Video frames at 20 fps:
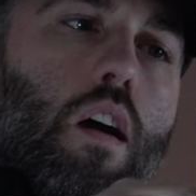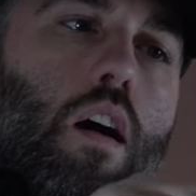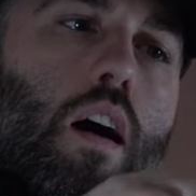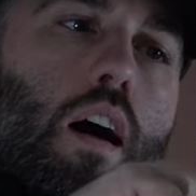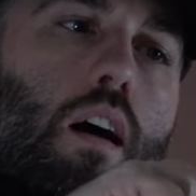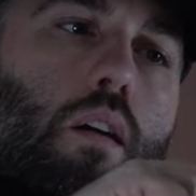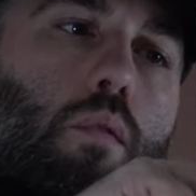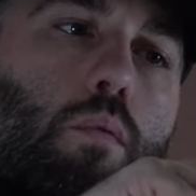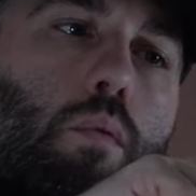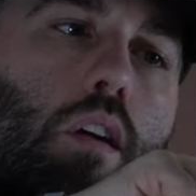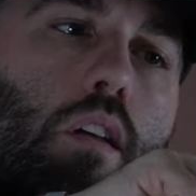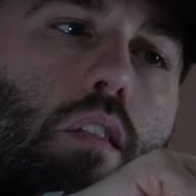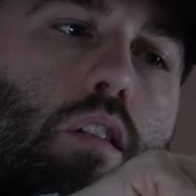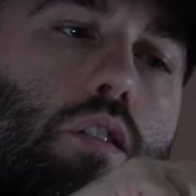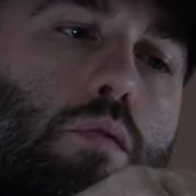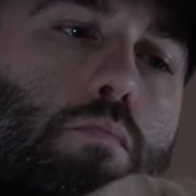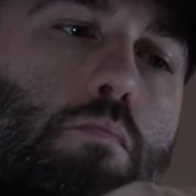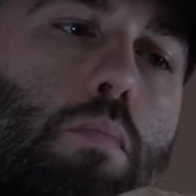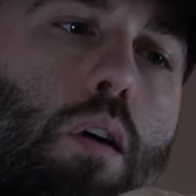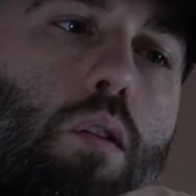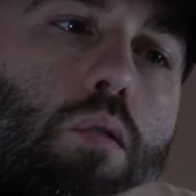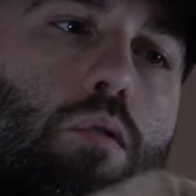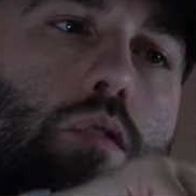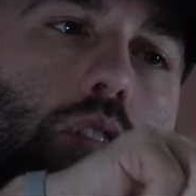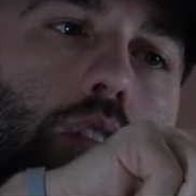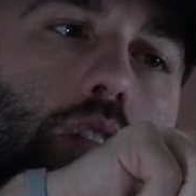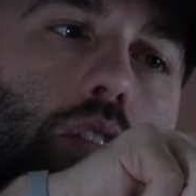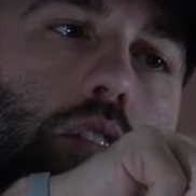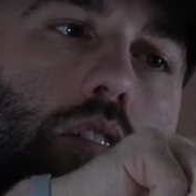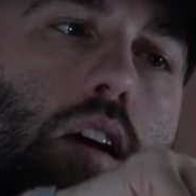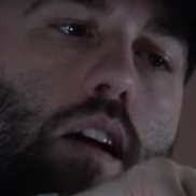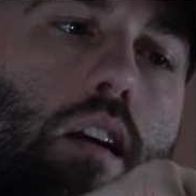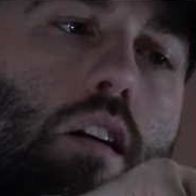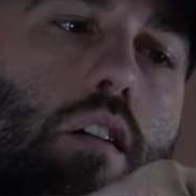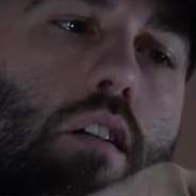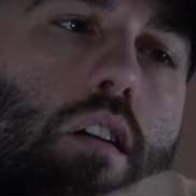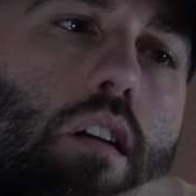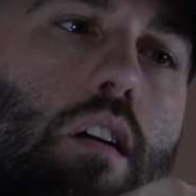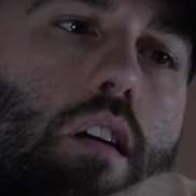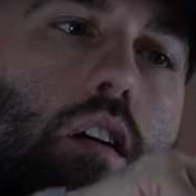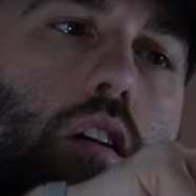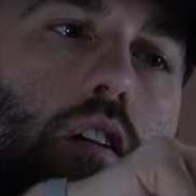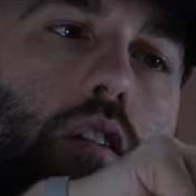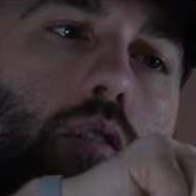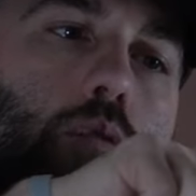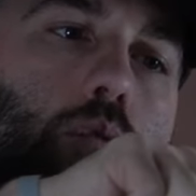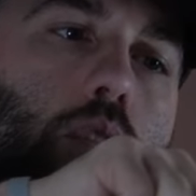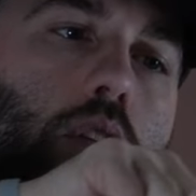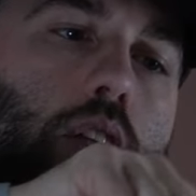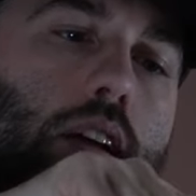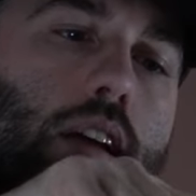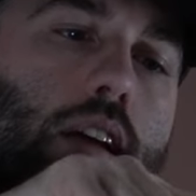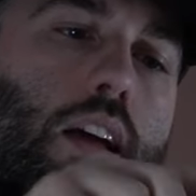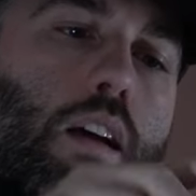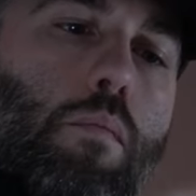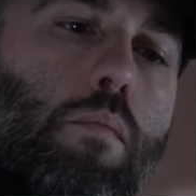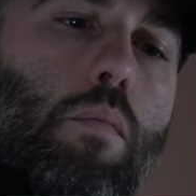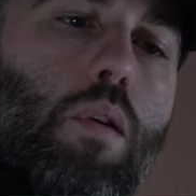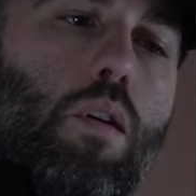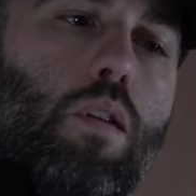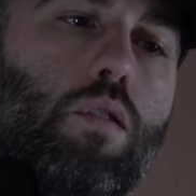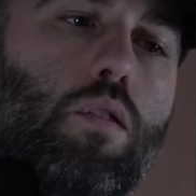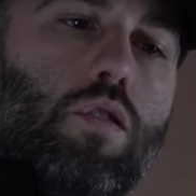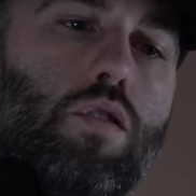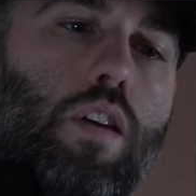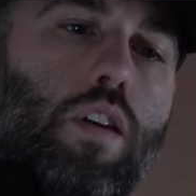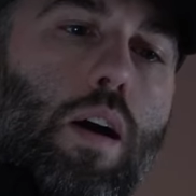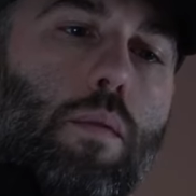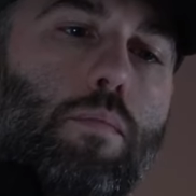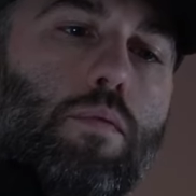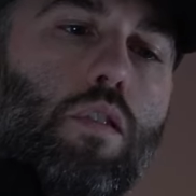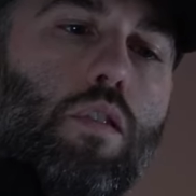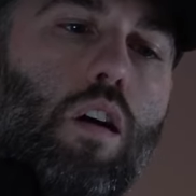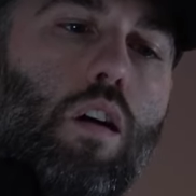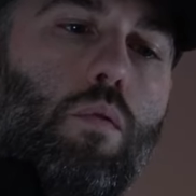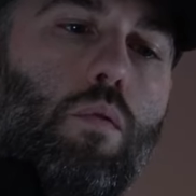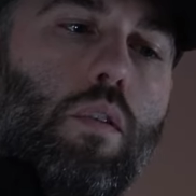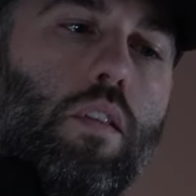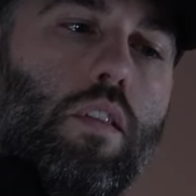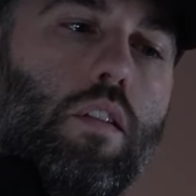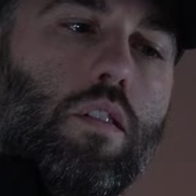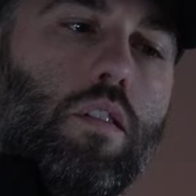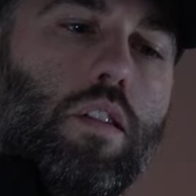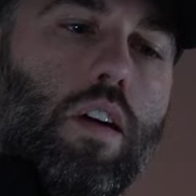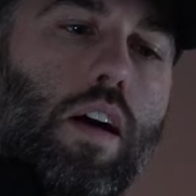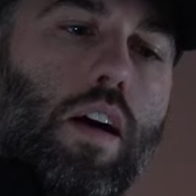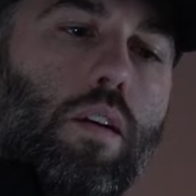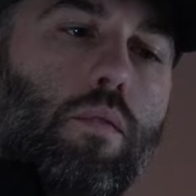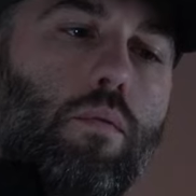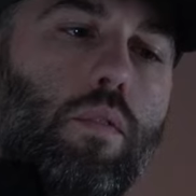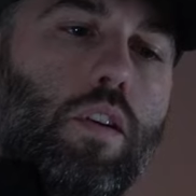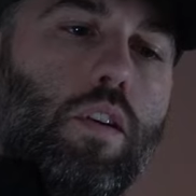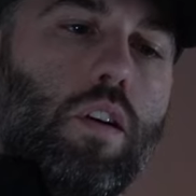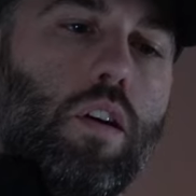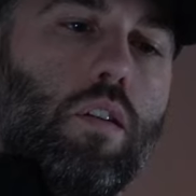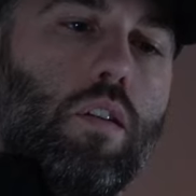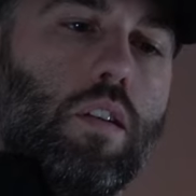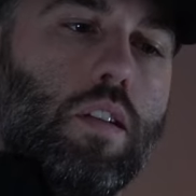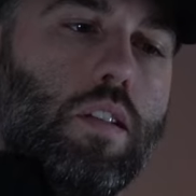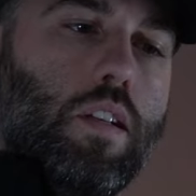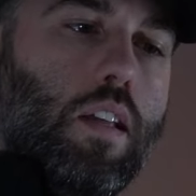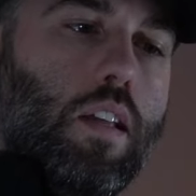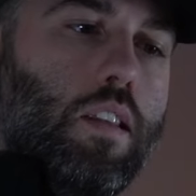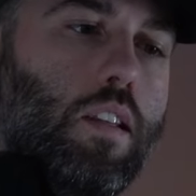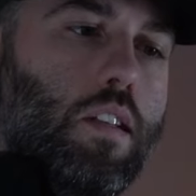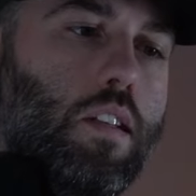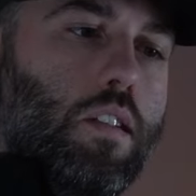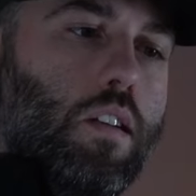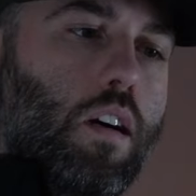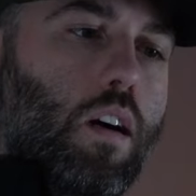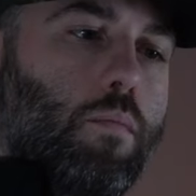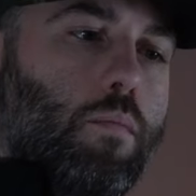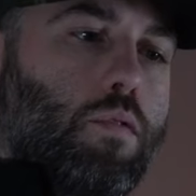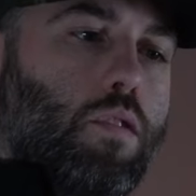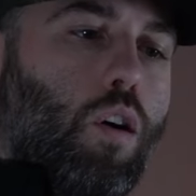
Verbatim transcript: on where this post is centered to where the cam buckle straps are when they're tight when you go to set this up.